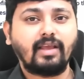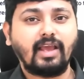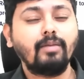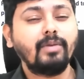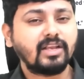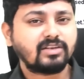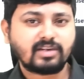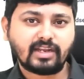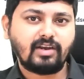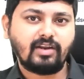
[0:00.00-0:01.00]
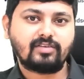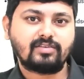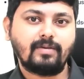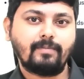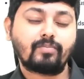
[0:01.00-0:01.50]
elimination techniques
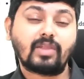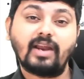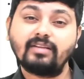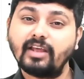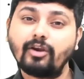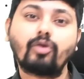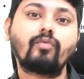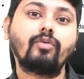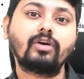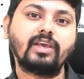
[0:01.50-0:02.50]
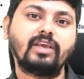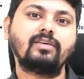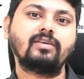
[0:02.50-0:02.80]
and they're not working,